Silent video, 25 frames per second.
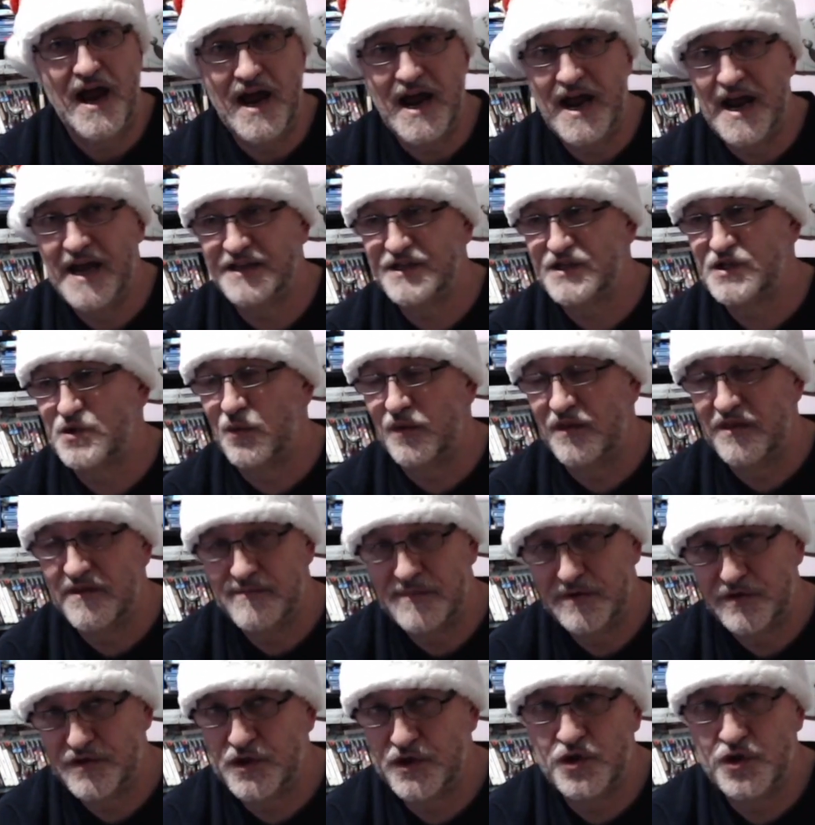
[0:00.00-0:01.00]
It's one of the
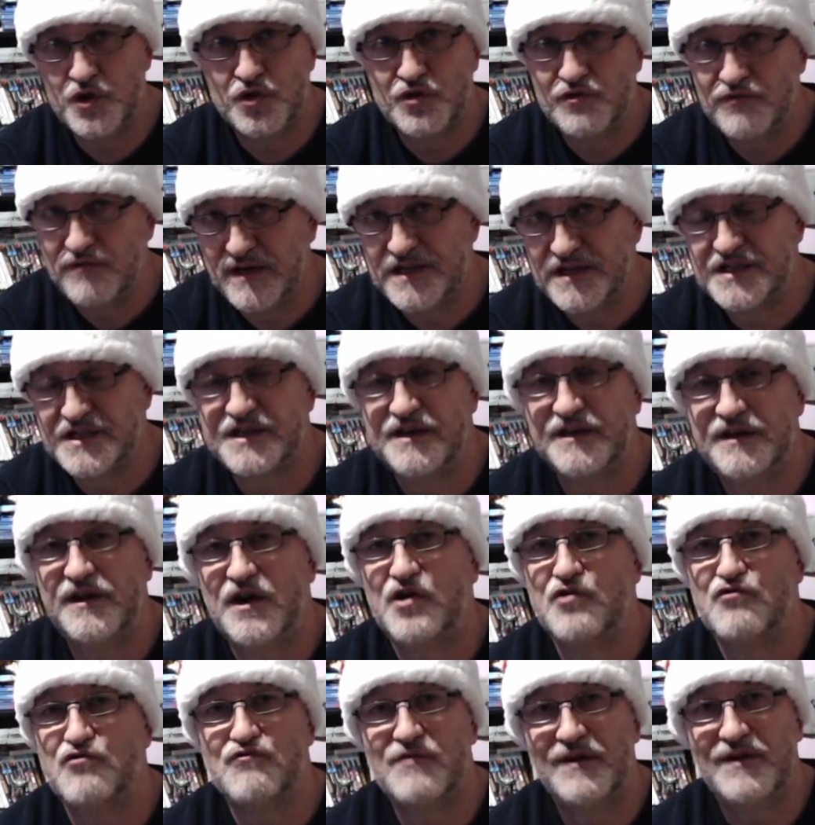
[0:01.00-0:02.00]
most goriest and
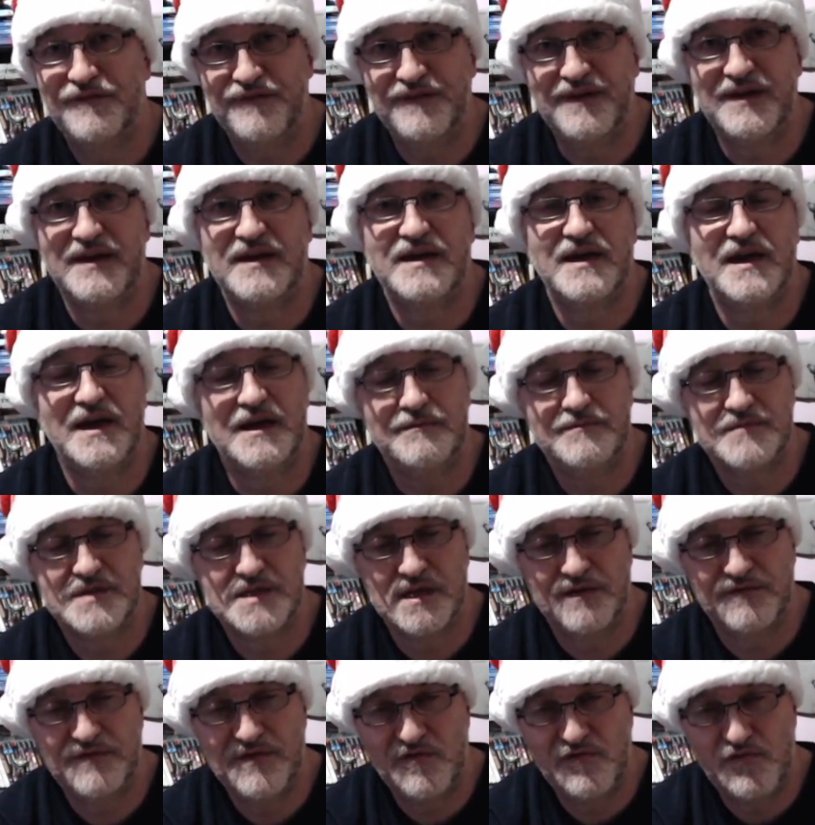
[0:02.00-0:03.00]
horrific games
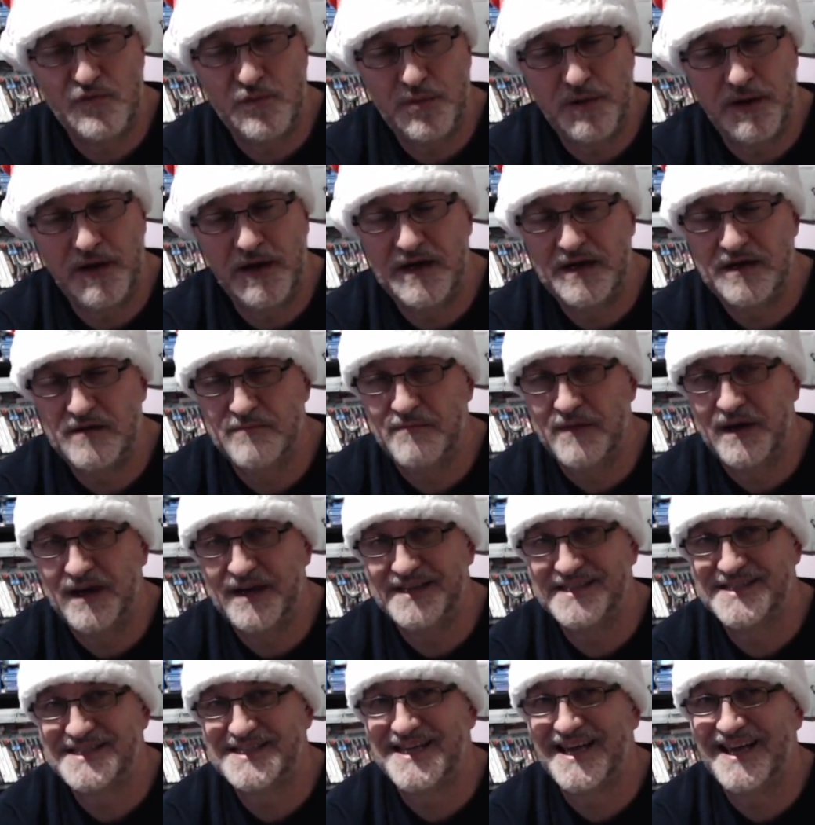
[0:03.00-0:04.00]
I've ever played in my
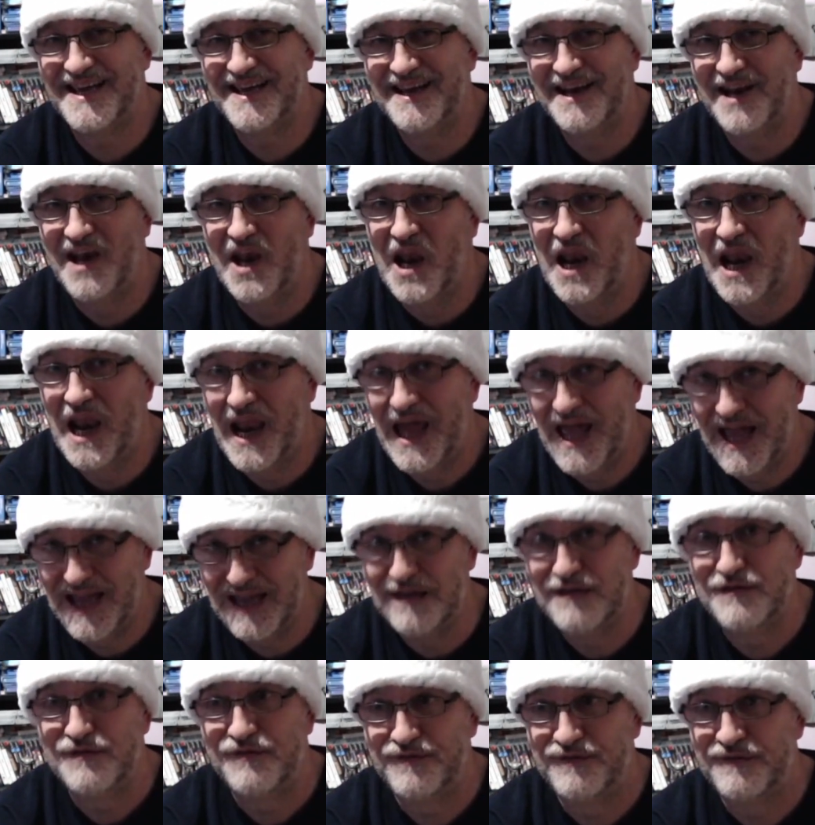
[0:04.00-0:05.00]
entire
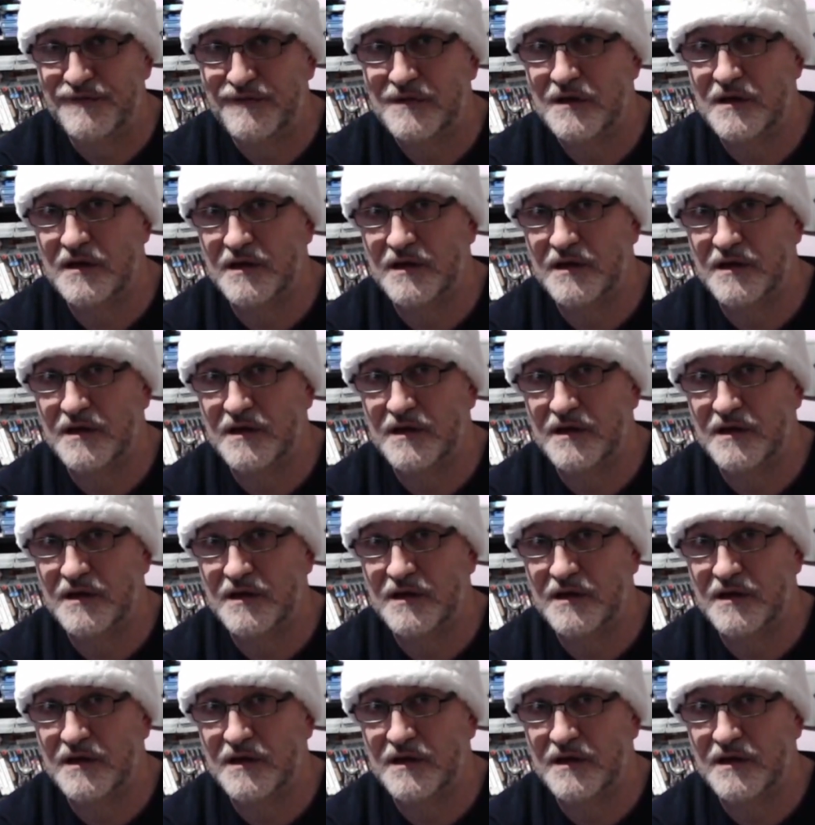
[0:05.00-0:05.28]
life.